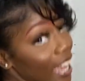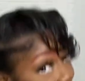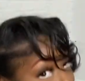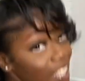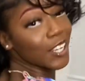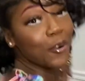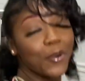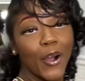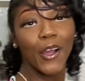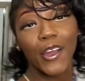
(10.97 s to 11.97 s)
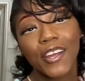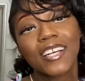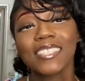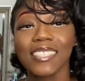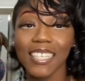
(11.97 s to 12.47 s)
in your cart,
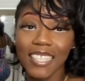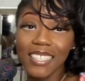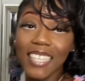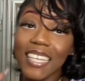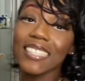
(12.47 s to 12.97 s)
cause this is